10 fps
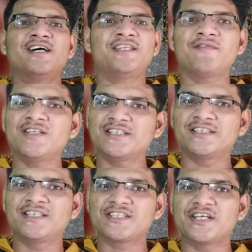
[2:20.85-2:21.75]

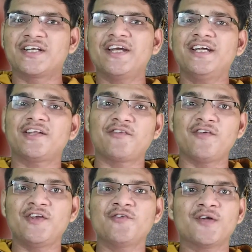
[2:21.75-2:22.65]
They generate
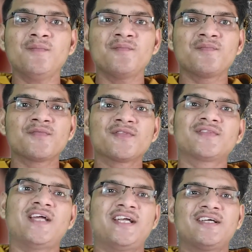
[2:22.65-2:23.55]
revenue from
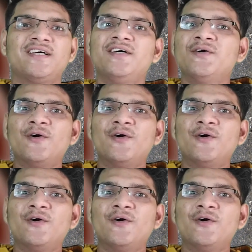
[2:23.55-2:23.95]
that.